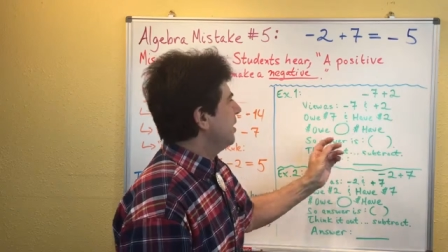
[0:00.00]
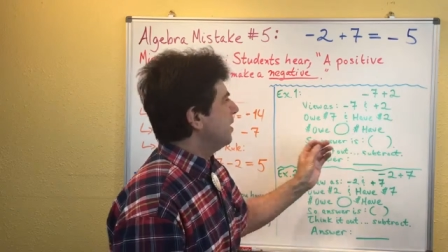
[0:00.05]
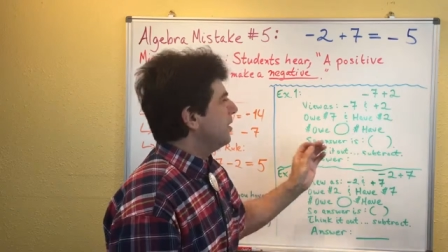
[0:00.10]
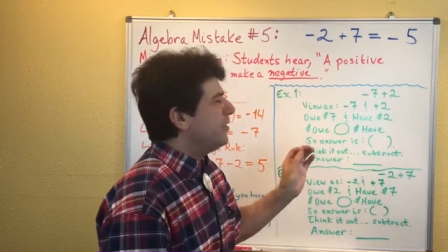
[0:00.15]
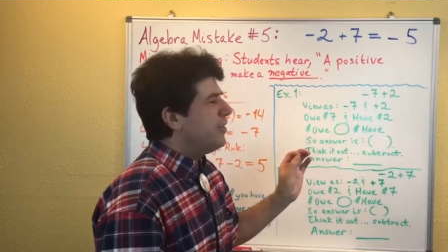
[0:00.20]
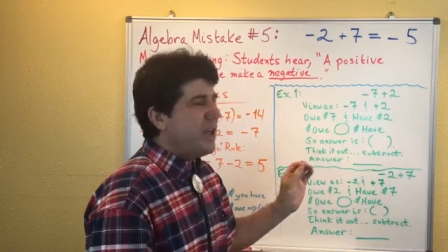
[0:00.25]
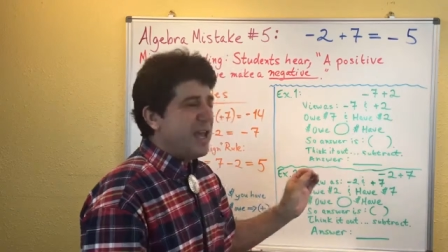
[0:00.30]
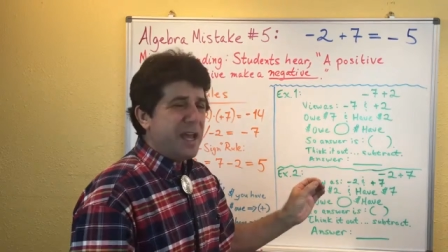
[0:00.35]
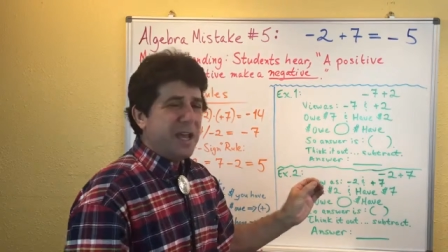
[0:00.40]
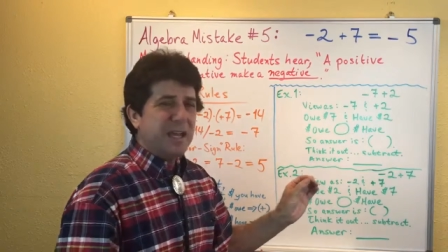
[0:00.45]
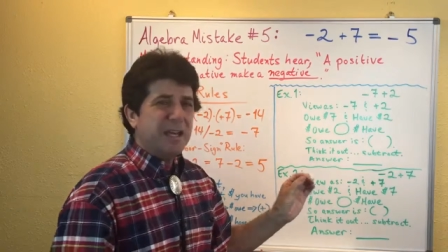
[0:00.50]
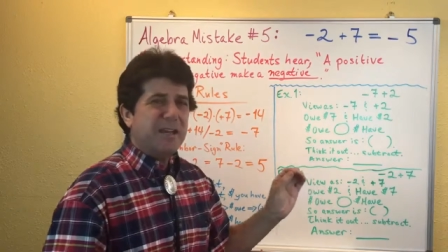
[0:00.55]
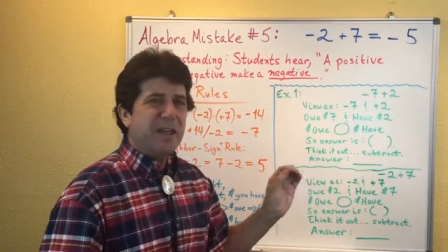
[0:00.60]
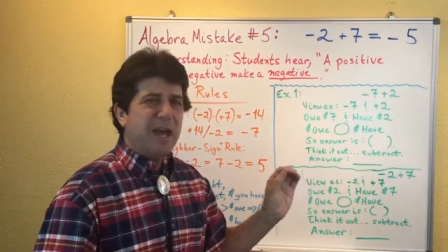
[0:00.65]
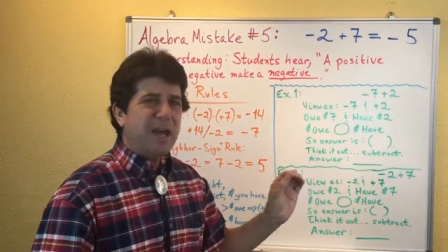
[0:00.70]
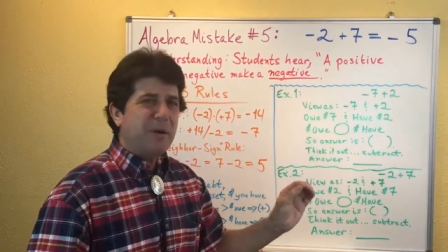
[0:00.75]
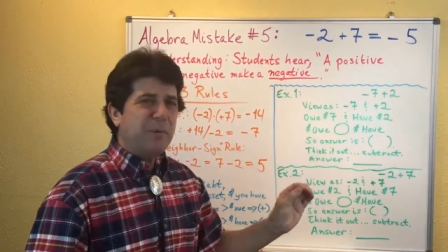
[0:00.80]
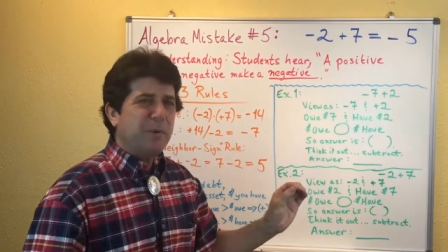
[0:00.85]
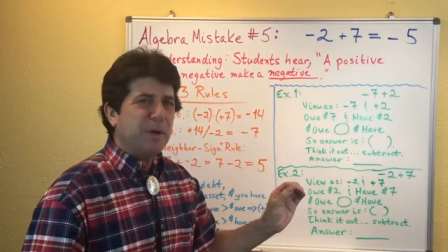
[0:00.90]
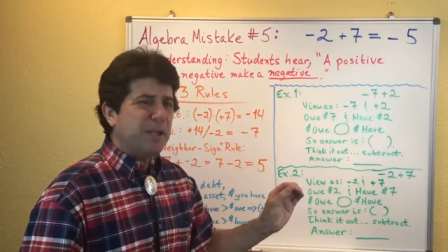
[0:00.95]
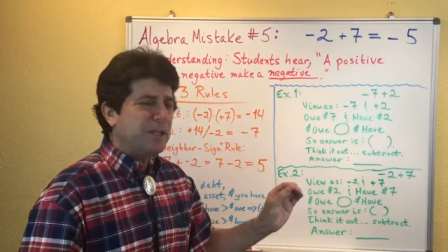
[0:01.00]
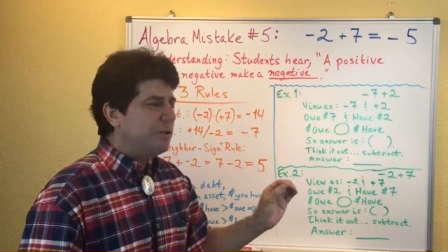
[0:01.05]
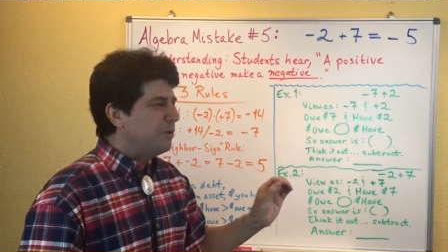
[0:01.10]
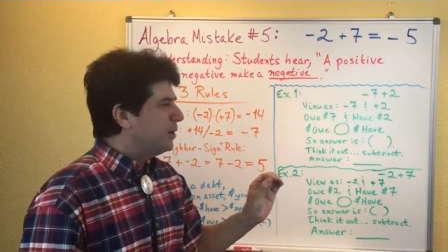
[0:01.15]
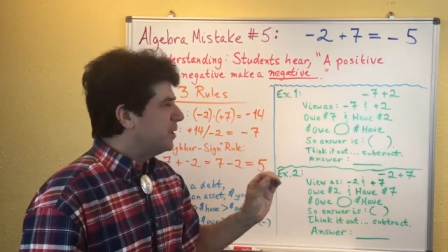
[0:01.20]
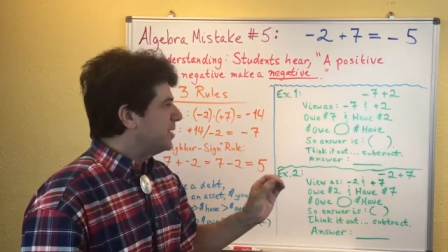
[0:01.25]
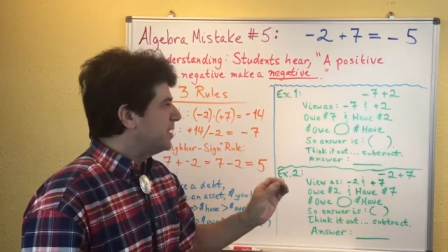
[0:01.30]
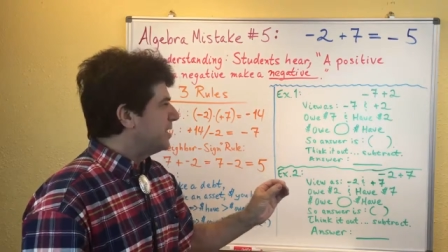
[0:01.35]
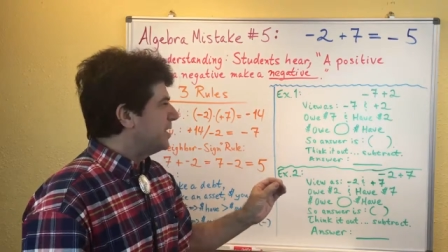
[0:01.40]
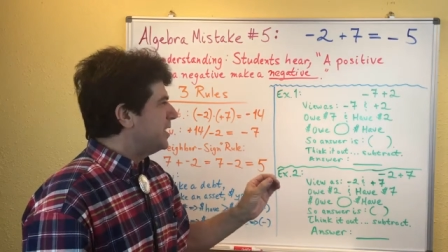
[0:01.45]
Then that way you
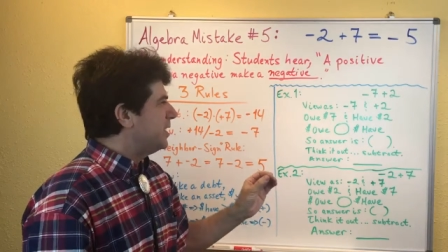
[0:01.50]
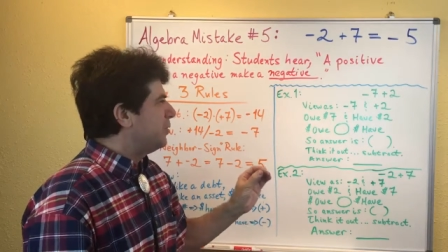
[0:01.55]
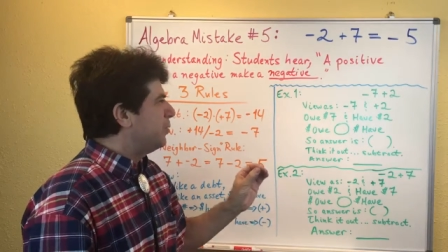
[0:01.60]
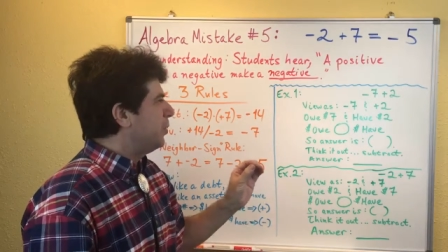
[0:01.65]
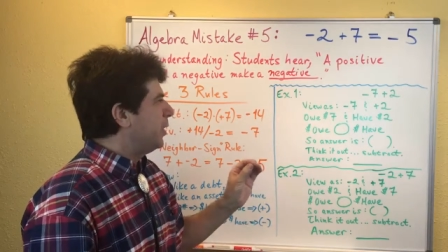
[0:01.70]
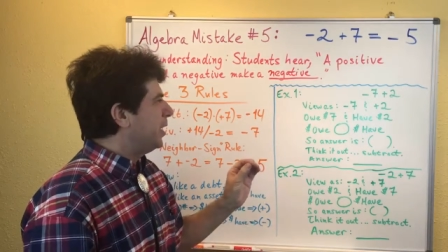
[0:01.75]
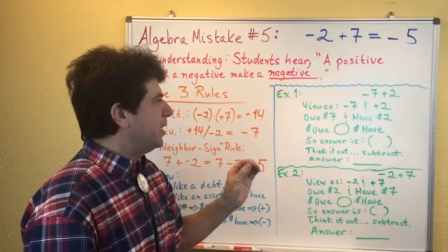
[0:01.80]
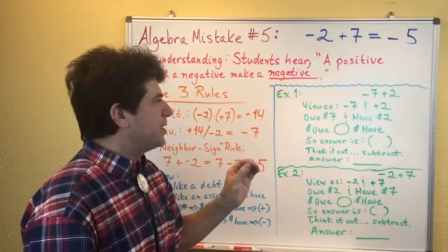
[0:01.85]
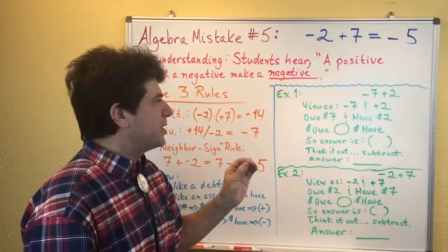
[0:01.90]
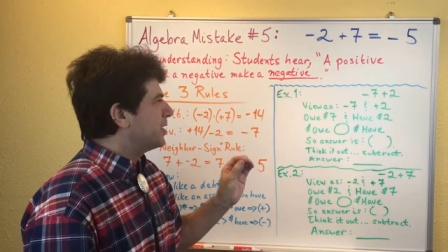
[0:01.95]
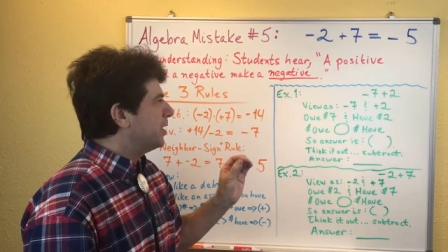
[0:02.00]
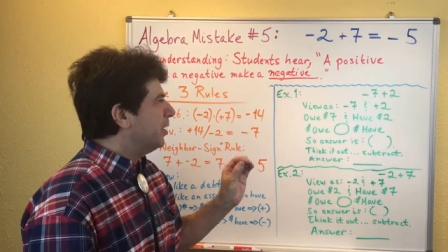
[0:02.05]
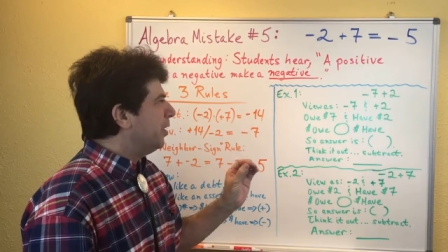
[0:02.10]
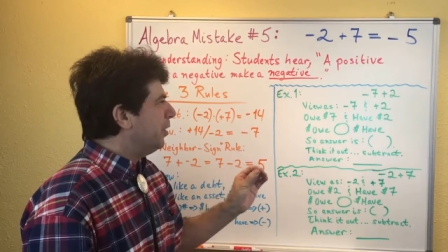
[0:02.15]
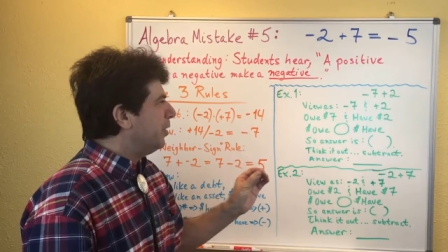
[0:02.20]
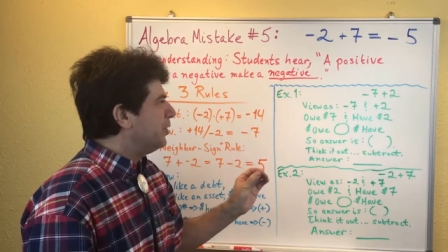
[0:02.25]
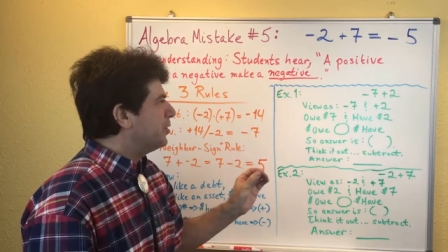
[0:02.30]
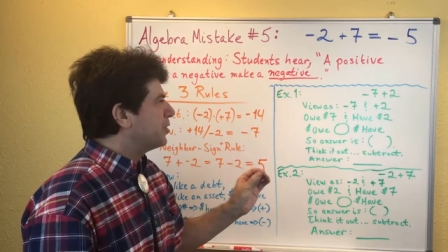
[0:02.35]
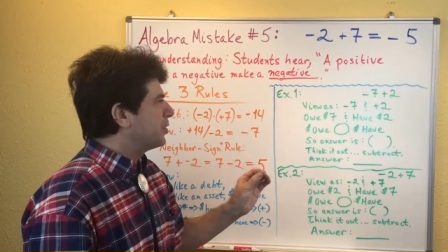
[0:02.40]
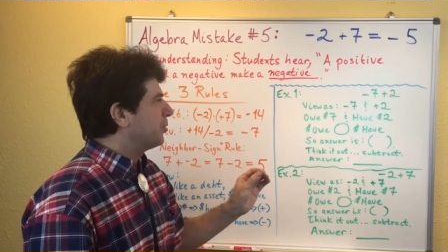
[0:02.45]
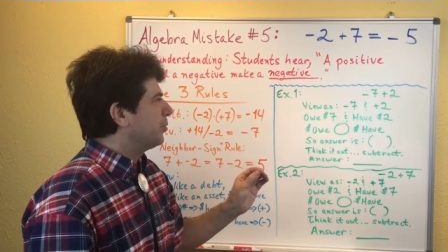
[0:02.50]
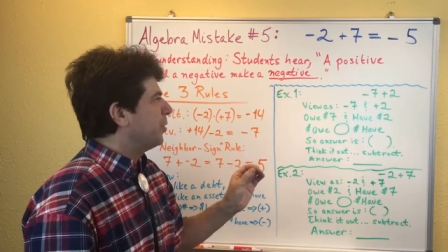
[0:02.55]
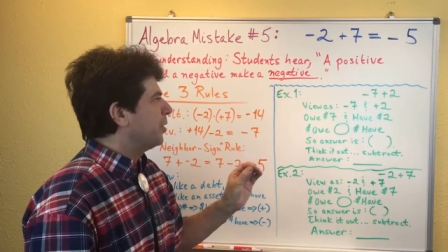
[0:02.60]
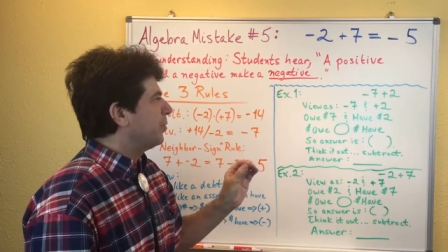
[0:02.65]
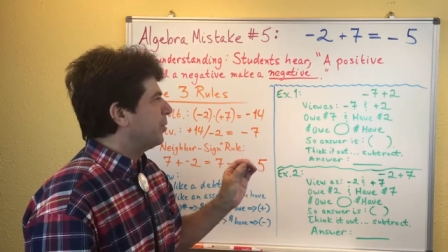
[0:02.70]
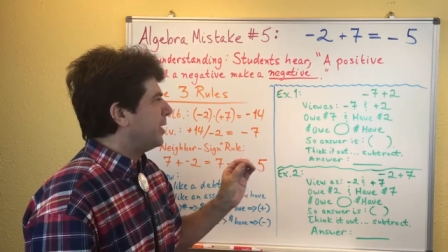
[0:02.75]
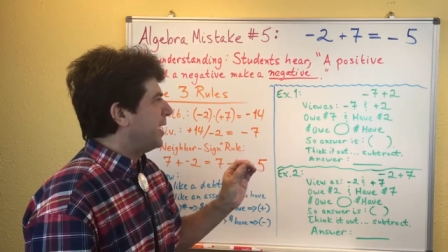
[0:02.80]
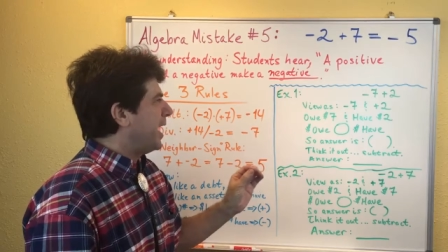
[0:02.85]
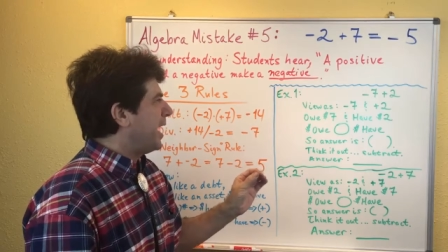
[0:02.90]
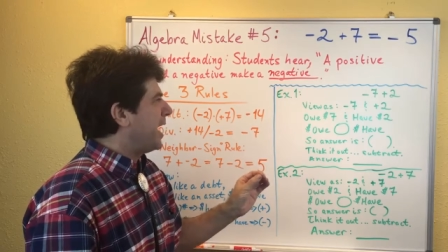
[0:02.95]
can see what's larger, what
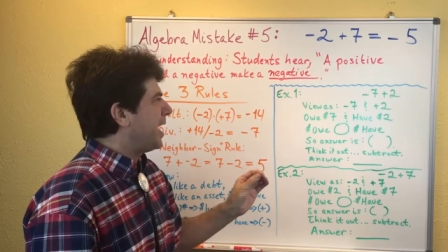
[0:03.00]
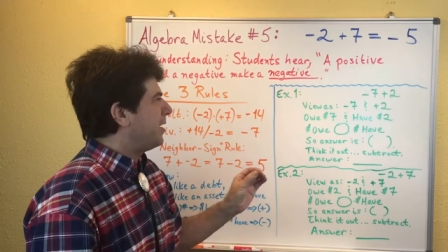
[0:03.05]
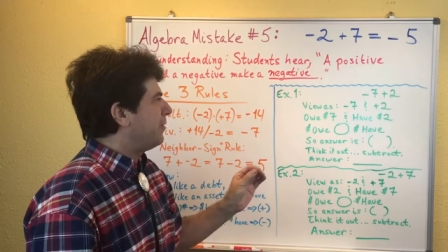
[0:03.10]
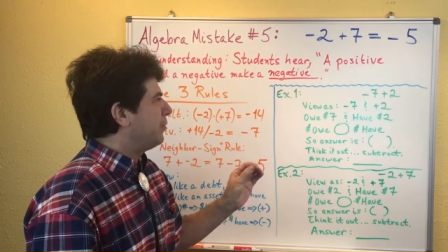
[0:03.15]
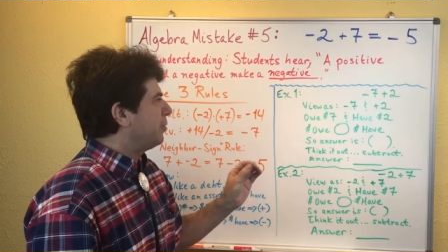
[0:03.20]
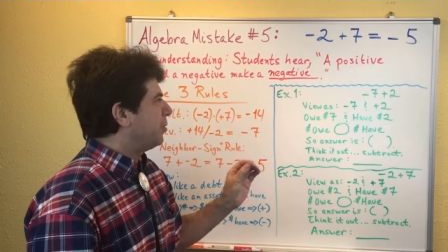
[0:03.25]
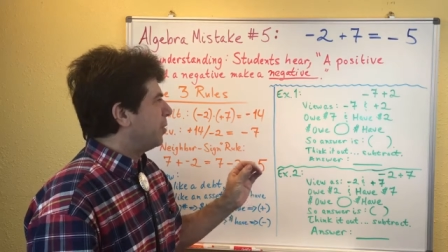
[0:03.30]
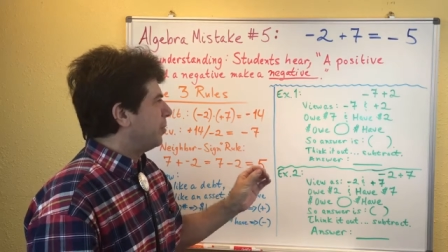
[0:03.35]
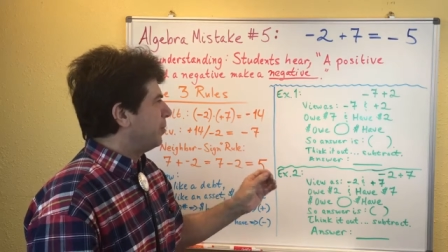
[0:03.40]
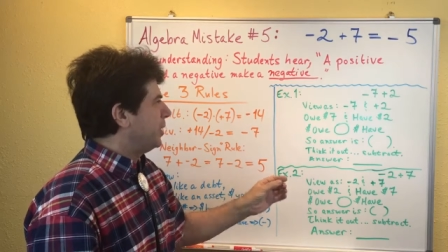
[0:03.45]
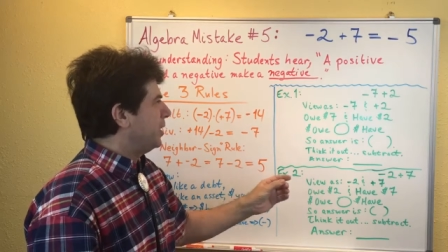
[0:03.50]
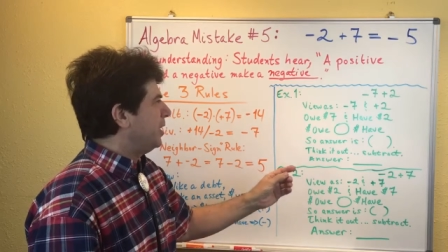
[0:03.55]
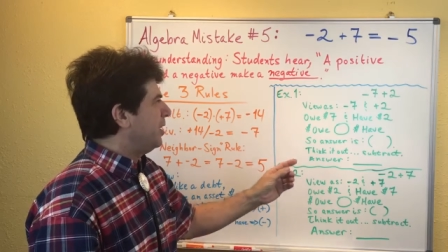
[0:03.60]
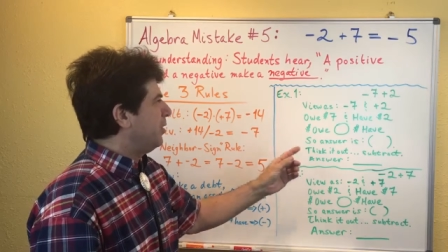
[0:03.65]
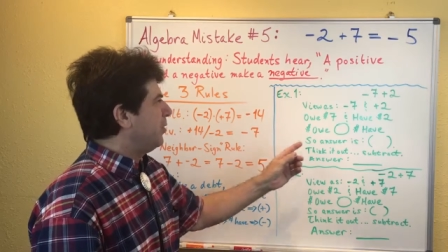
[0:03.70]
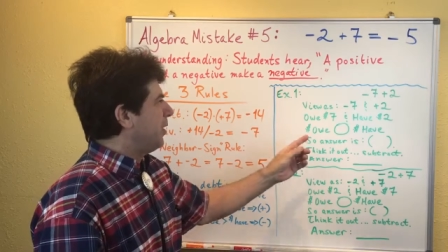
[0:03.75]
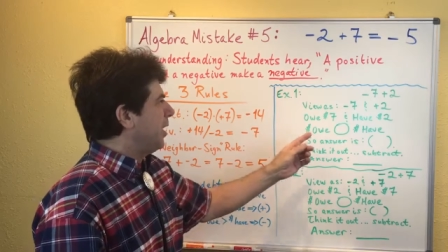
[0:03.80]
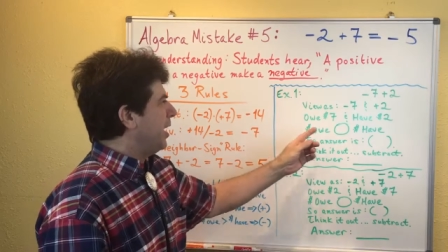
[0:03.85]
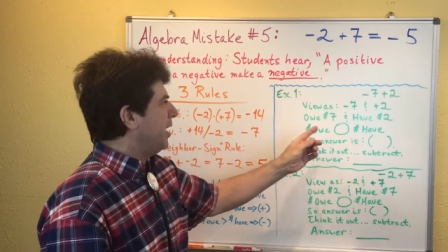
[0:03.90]
we have or what we owe.